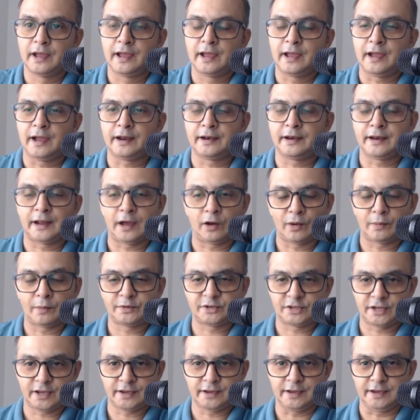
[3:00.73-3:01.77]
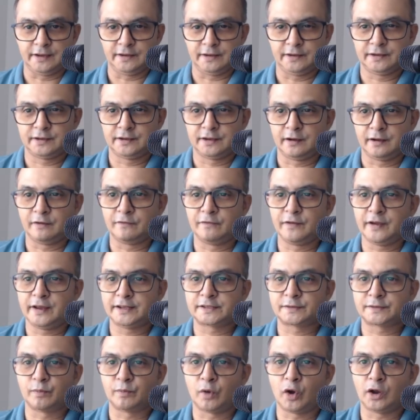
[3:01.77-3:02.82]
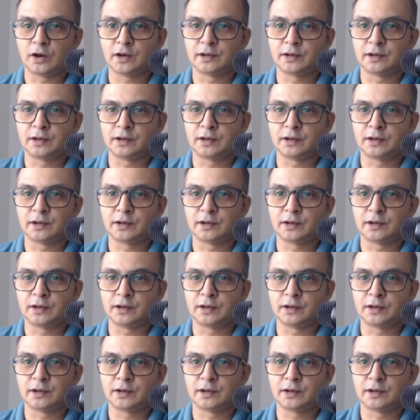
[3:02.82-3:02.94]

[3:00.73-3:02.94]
And now I'm taking a very small